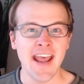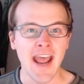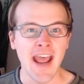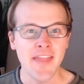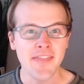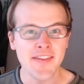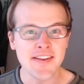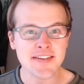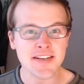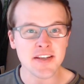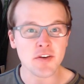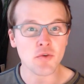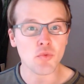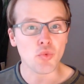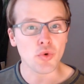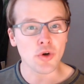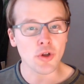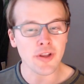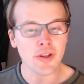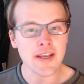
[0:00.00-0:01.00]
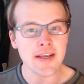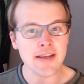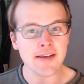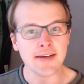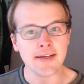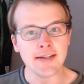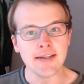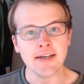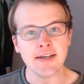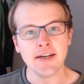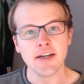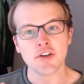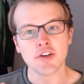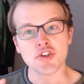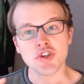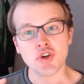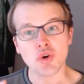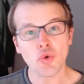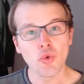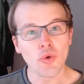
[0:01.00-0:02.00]
and this can really
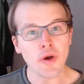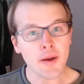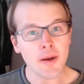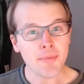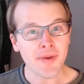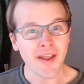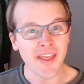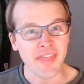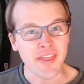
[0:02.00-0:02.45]
screw up